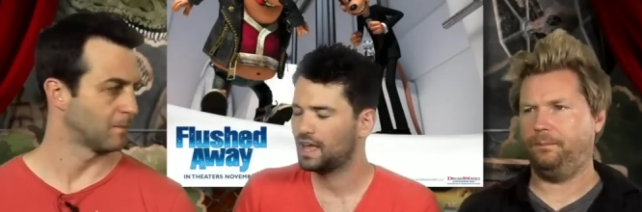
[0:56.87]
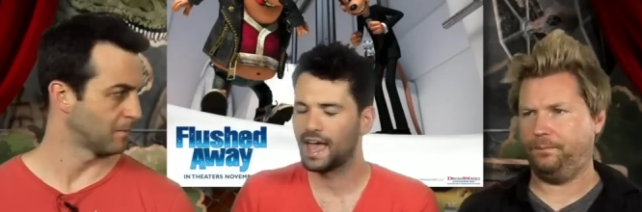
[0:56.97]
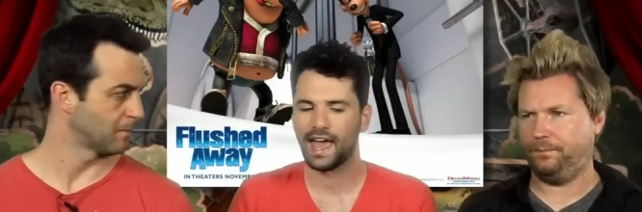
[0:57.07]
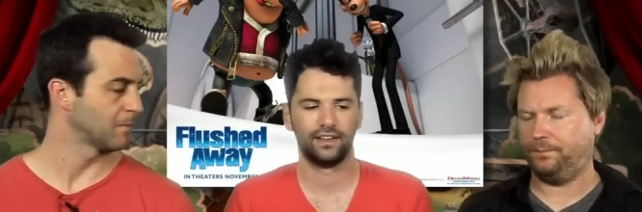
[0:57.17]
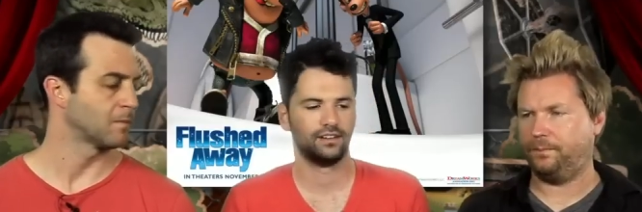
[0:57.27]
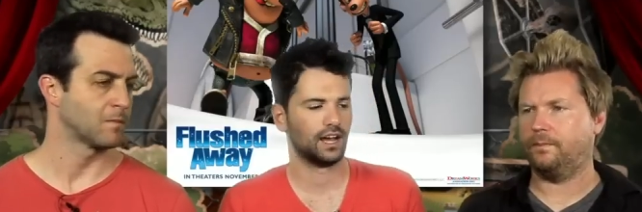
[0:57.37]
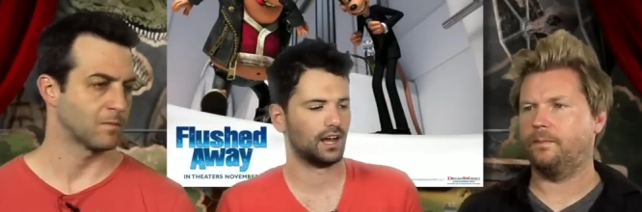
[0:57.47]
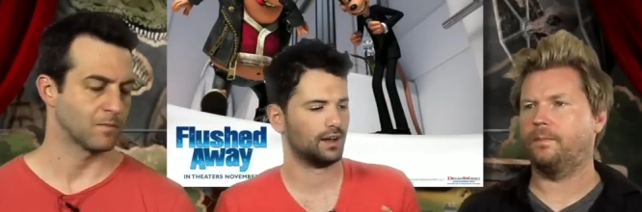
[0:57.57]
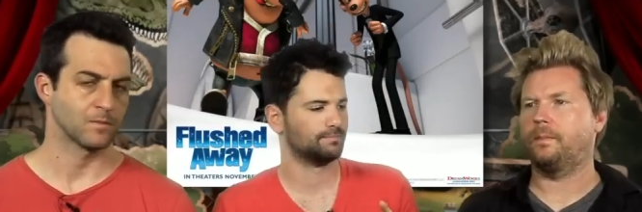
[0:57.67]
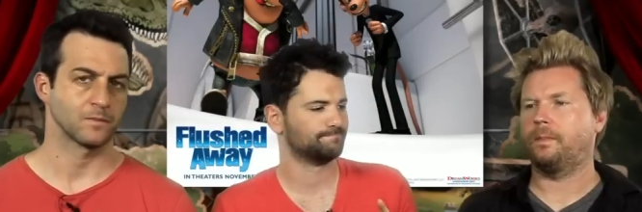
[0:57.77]
Speaker 1: mm -hmm. and
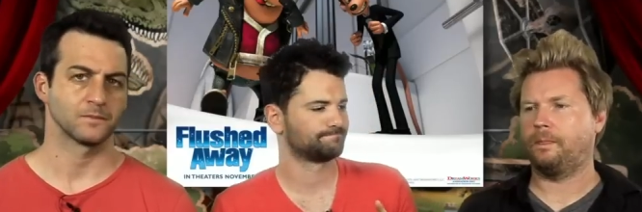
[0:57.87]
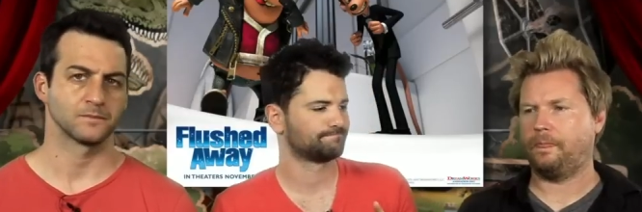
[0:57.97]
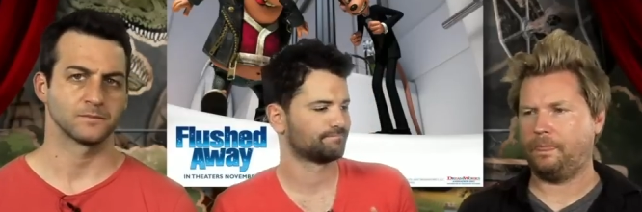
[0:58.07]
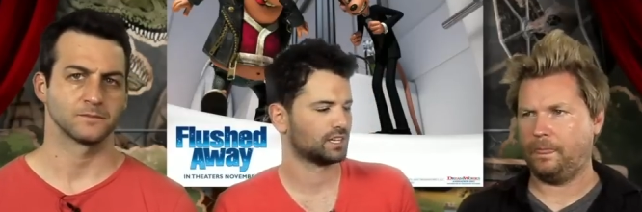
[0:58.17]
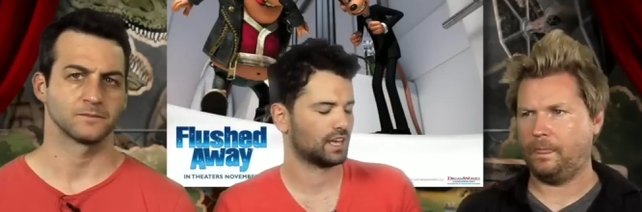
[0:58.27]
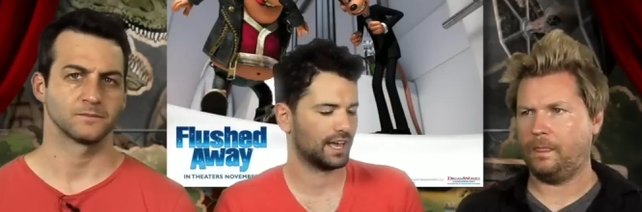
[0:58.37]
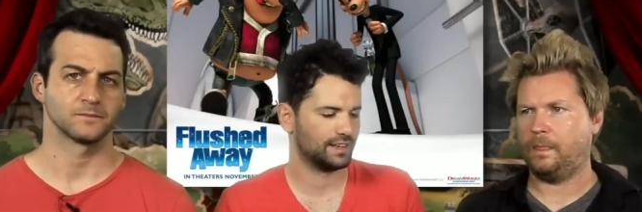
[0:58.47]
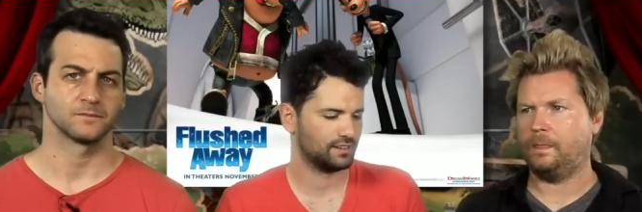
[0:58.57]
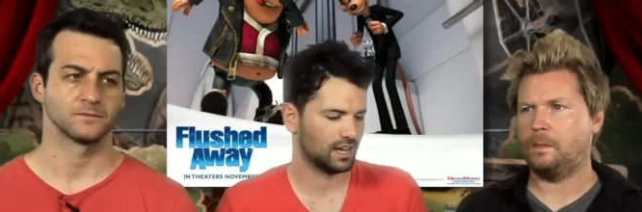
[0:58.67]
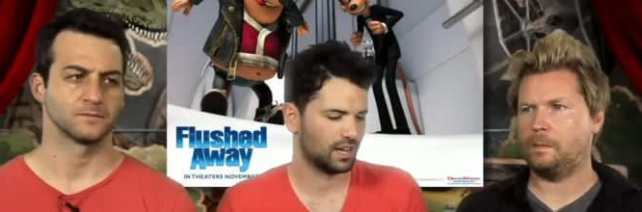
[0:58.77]
um,
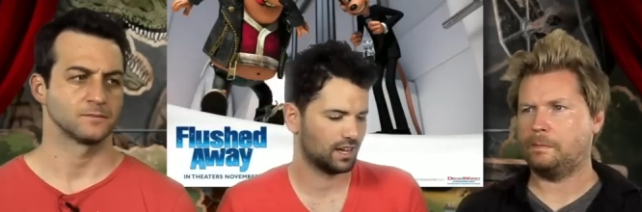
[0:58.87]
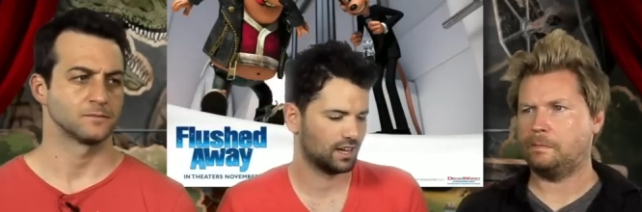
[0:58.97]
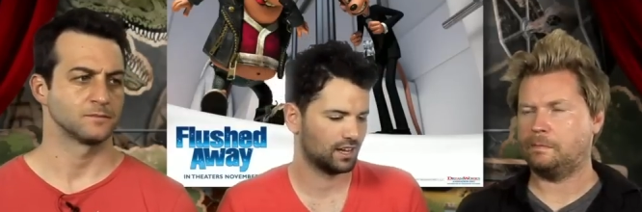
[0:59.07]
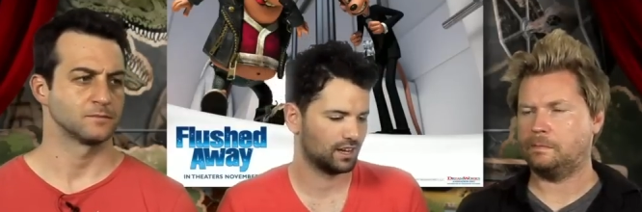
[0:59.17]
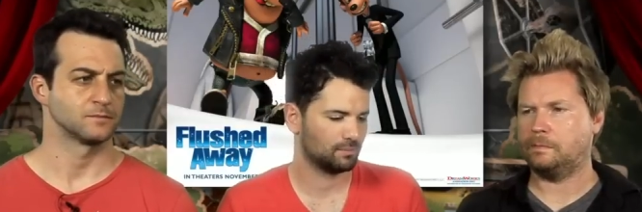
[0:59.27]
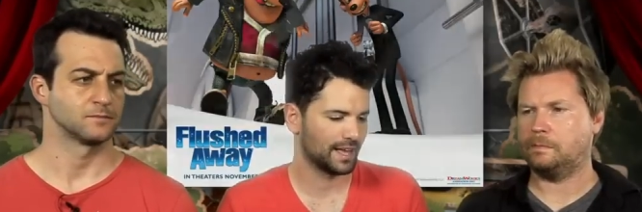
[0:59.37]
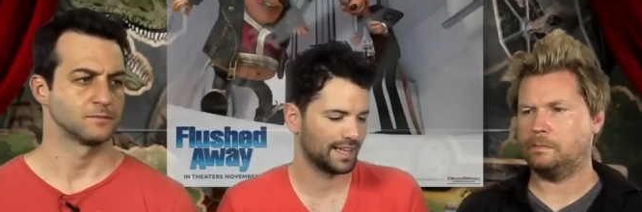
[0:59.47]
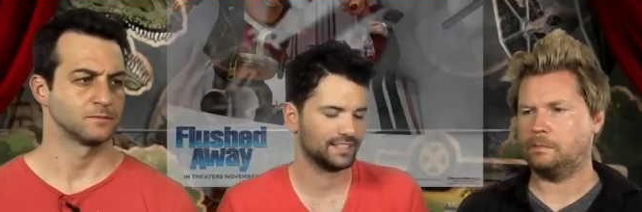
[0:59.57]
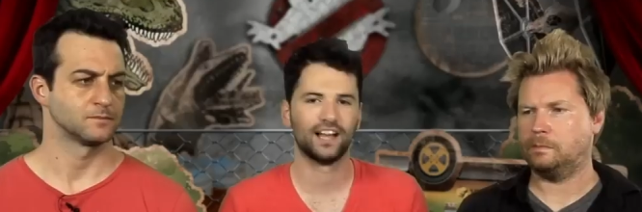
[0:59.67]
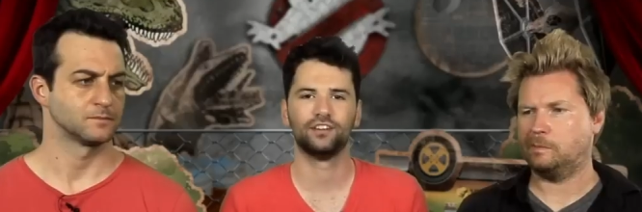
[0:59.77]
and uh,
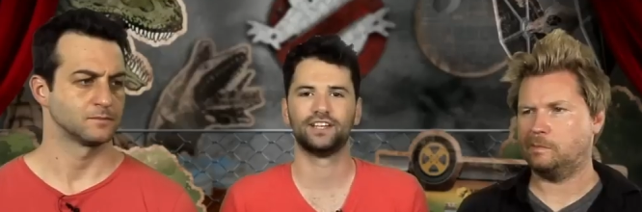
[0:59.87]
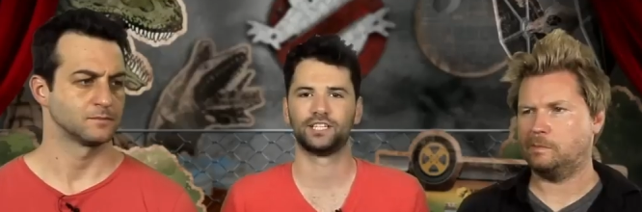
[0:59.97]
Blacking's Tale of